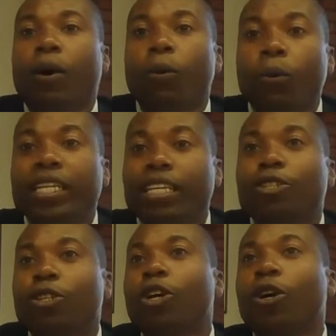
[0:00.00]
we need
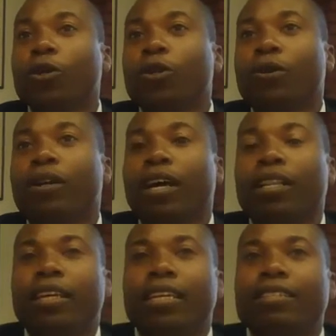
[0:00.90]
to know
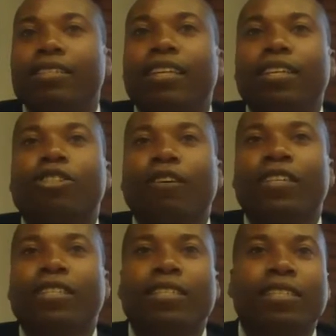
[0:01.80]
the incidence of
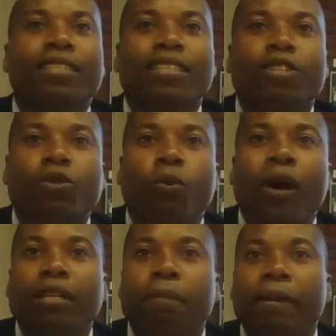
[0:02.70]
the disease. This is
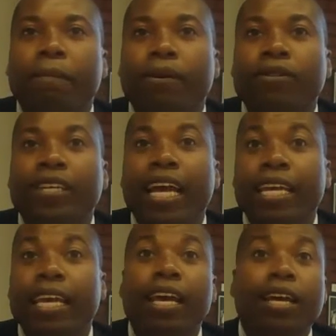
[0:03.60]
what people
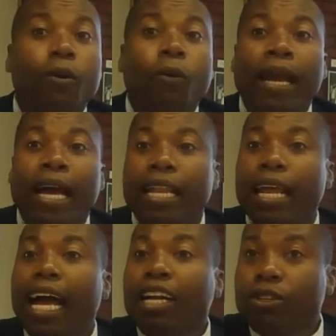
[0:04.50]
say. Well,
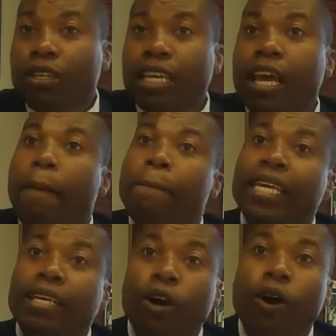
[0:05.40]
actually,
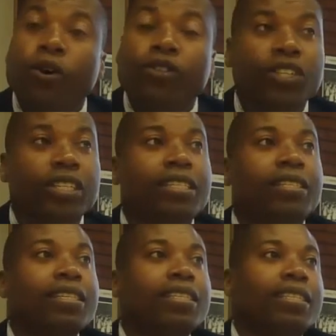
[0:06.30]
because the
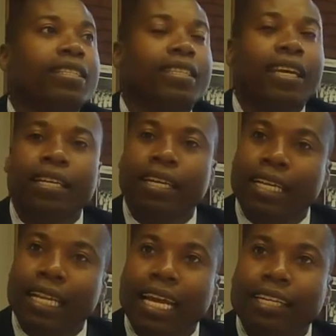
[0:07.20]
disease is a
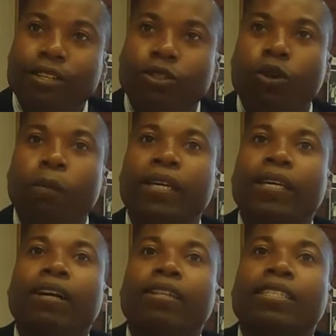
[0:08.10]
neglected
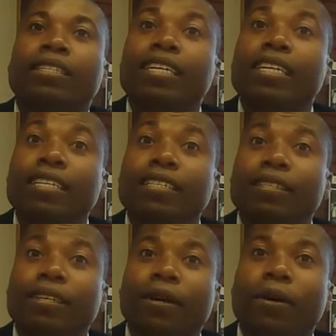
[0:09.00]
tropical disease,
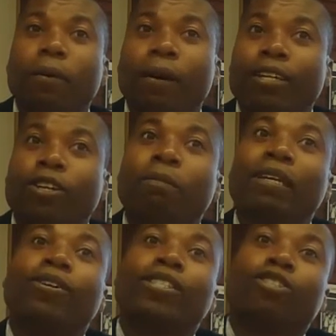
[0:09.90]
well, not
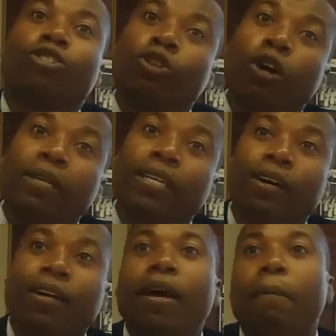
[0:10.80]
because it's
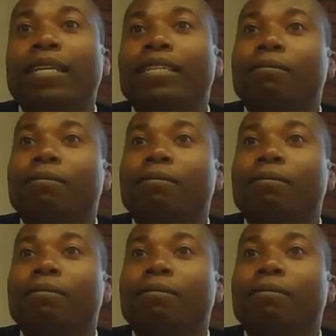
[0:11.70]
tropical, but